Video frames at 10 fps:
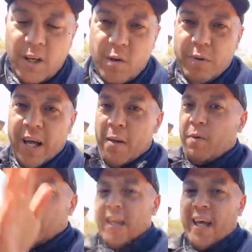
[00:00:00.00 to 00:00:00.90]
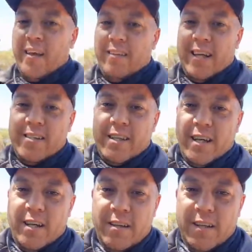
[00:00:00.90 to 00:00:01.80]
But happy with that. That's
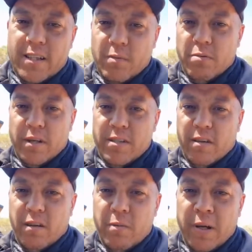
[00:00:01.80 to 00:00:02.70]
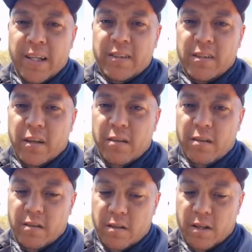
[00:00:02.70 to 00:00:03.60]
a pretty solid piece. So
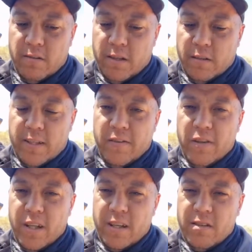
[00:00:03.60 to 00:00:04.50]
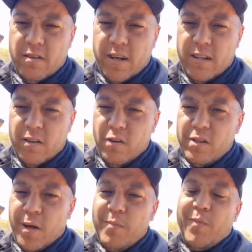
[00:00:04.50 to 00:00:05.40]
I'll definitely try and do
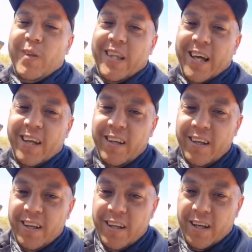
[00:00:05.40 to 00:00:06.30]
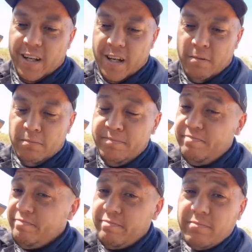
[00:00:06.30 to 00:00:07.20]
something with that, and
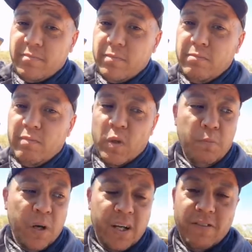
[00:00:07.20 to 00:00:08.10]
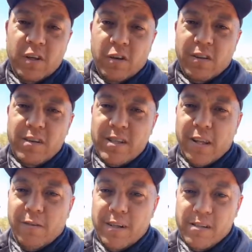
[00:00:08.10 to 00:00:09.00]
might even cook those other
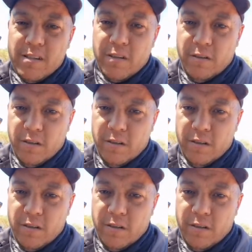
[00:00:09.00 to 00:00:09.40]
ones too.